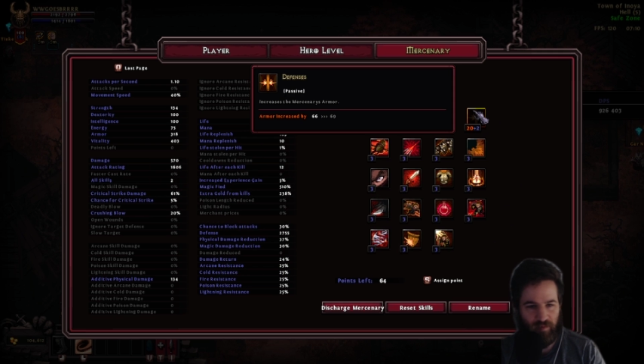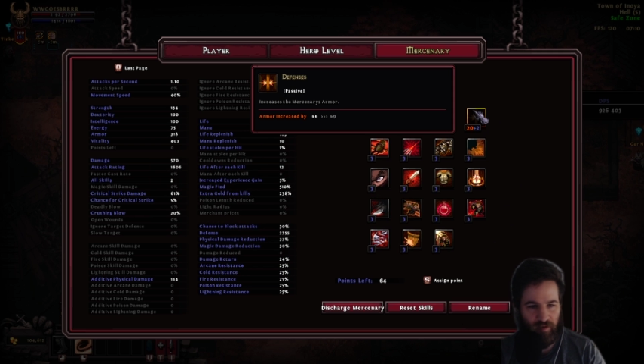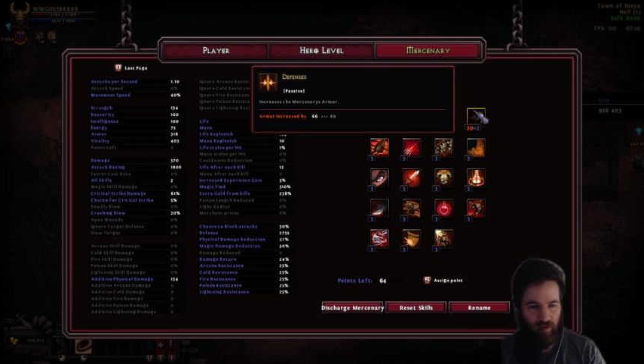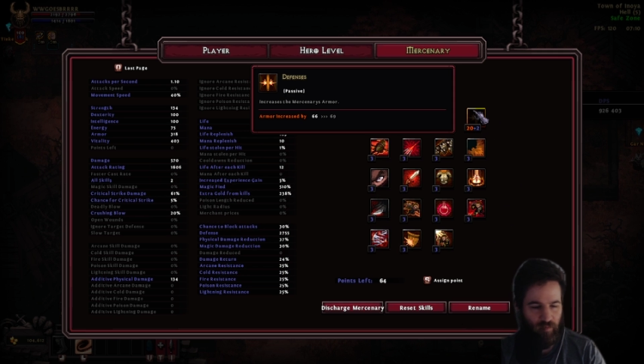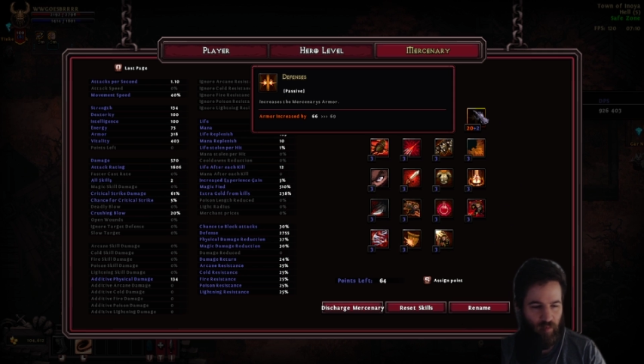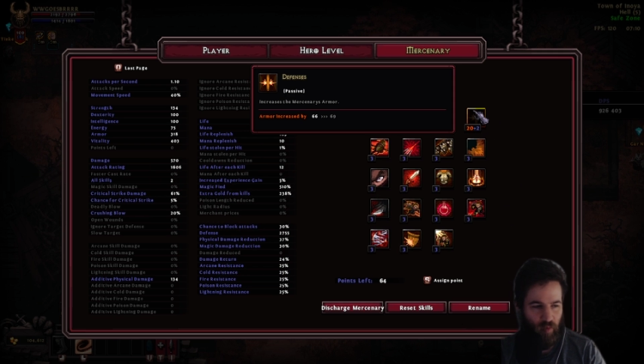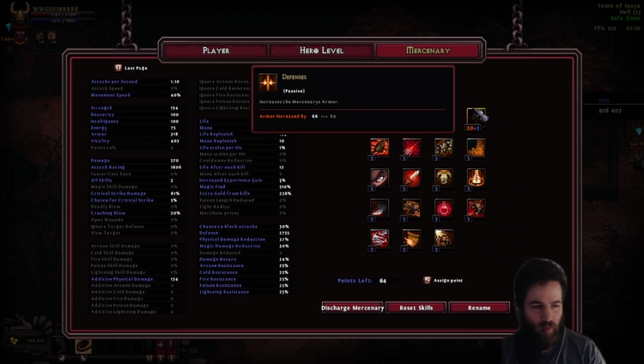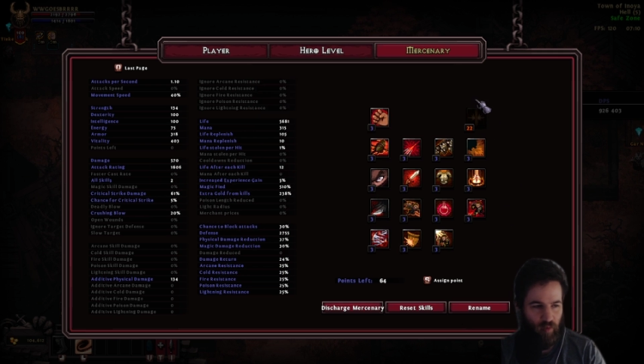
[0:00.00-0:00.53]
you
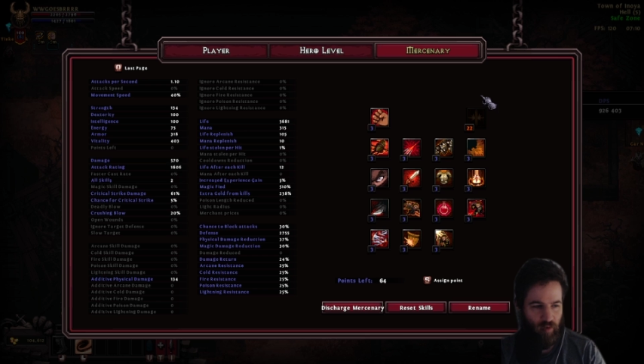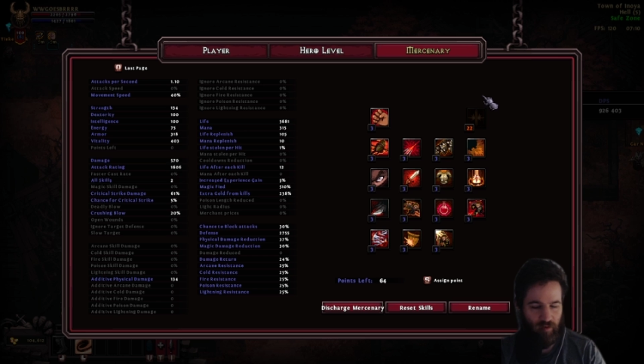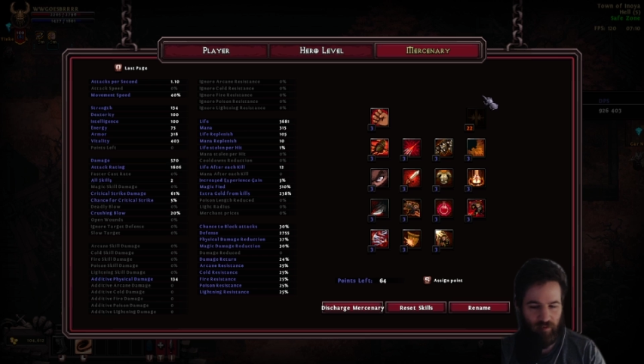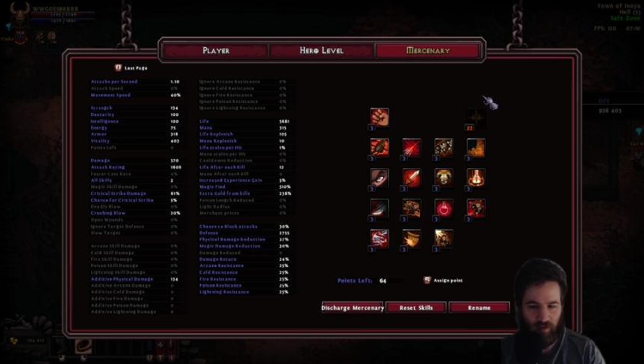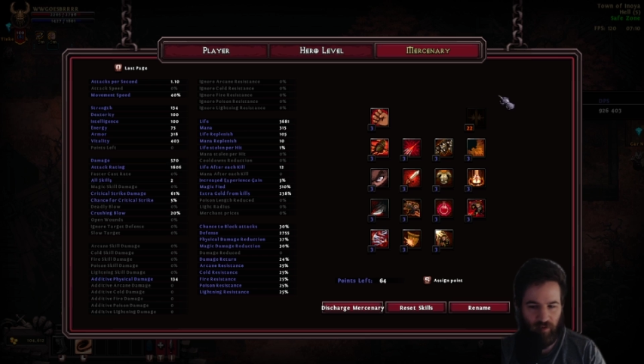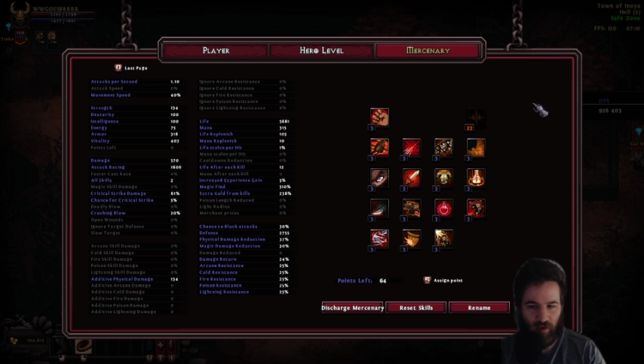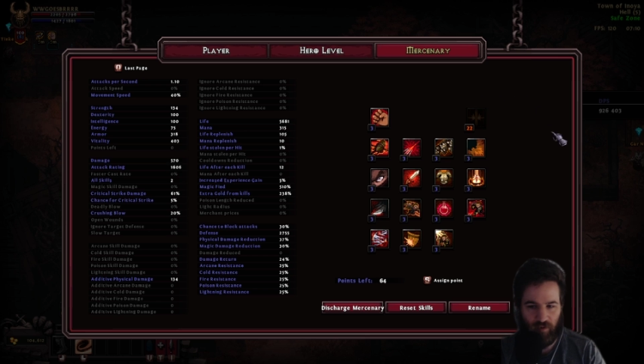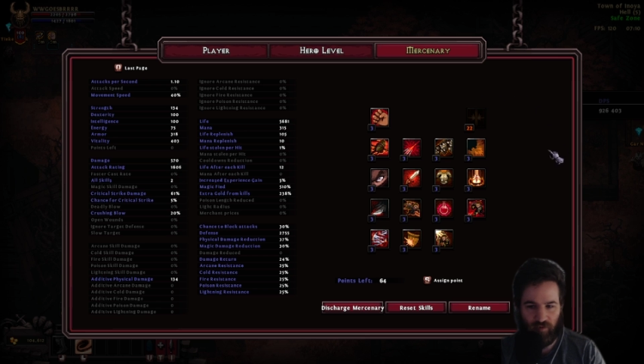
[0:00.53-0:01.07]
know, more
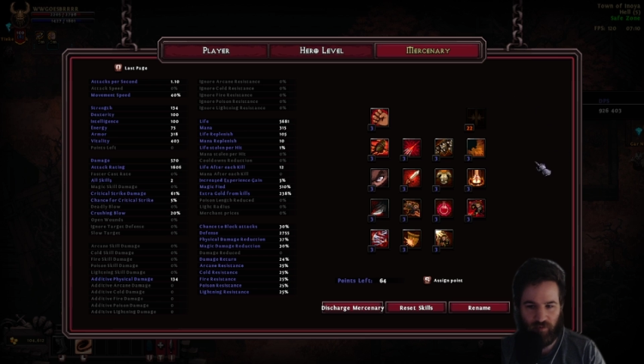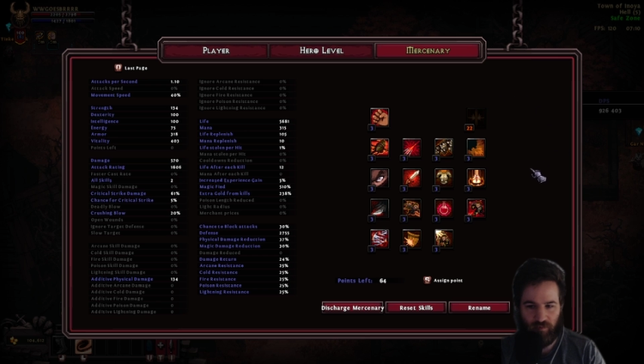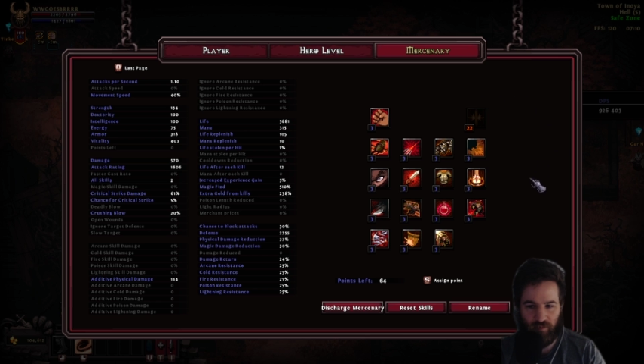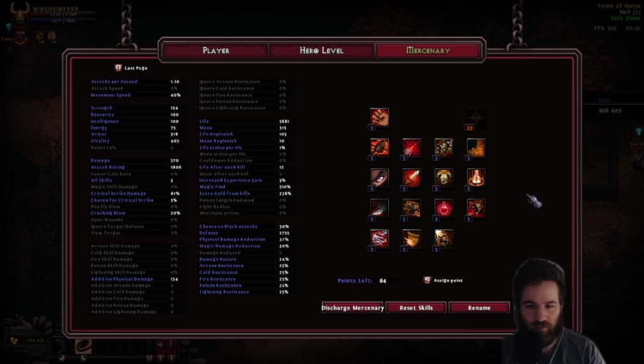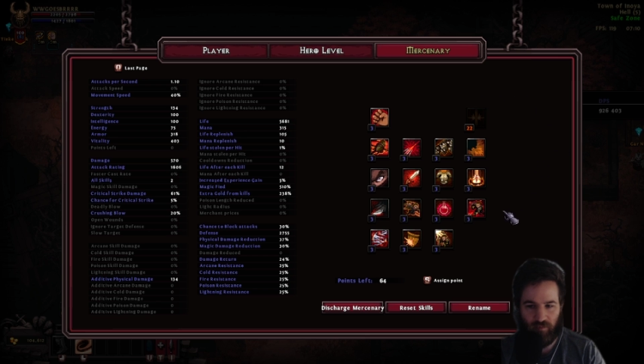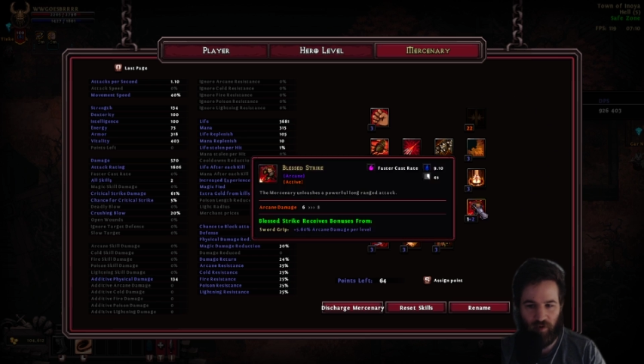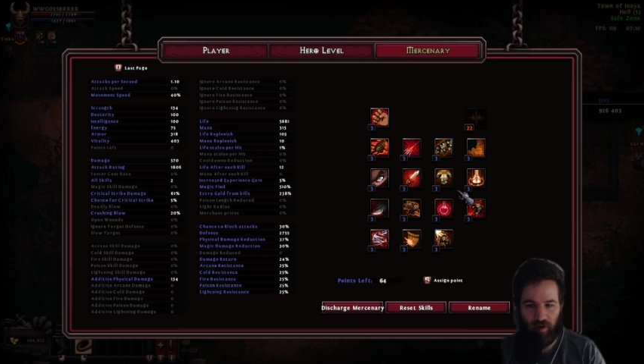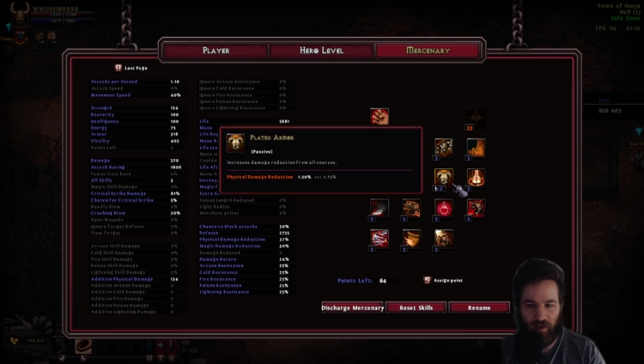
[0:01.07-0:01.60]
dodge
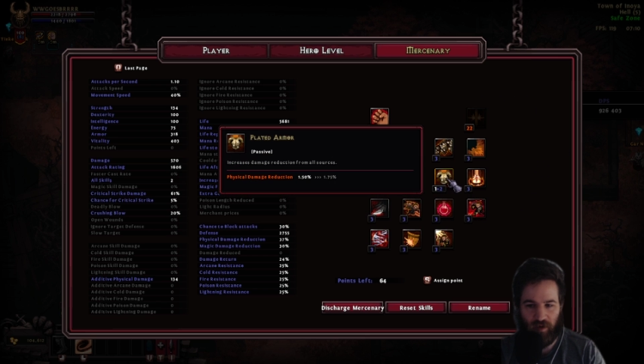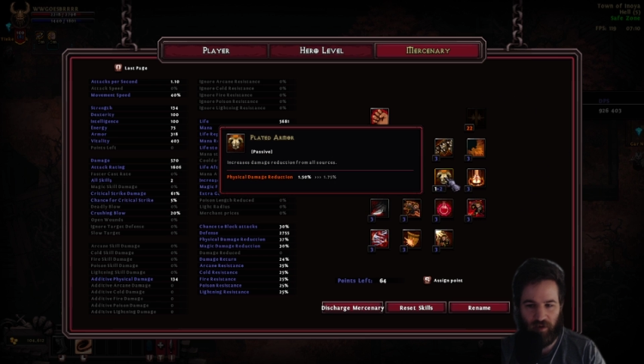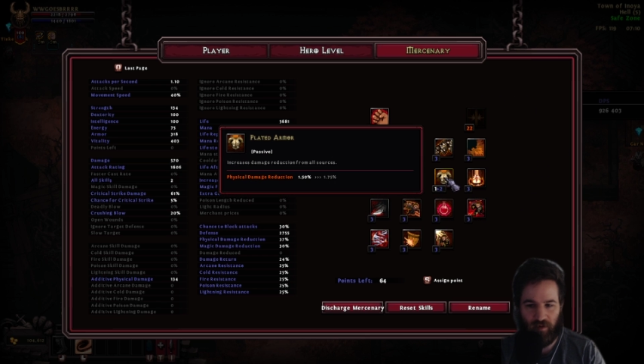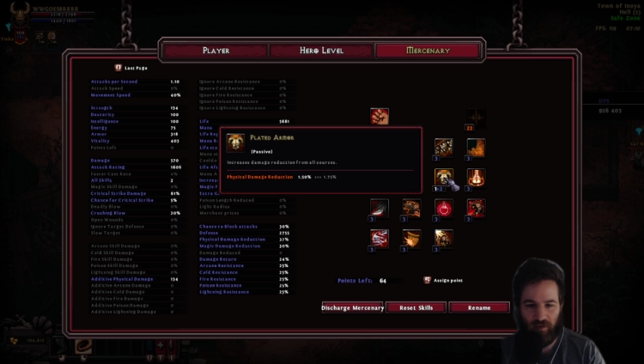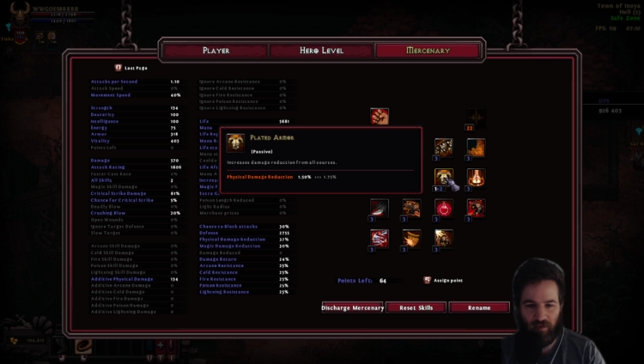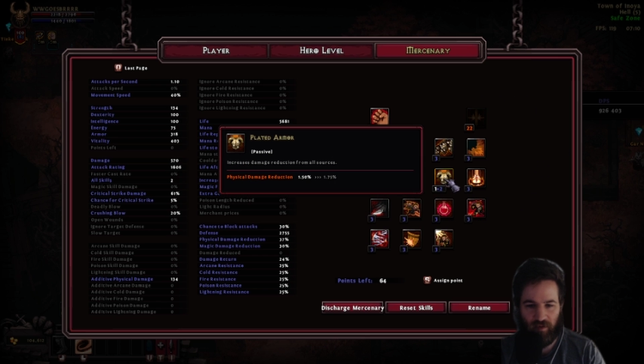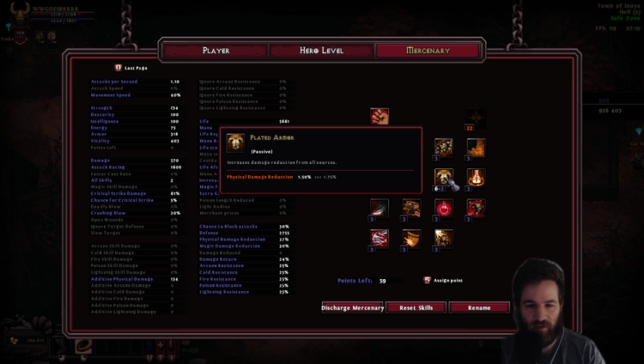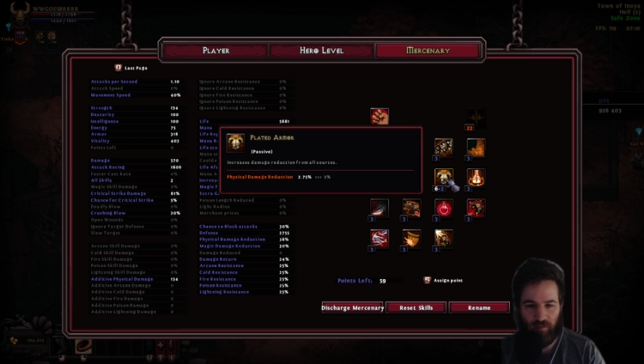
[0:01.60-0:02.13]
rating.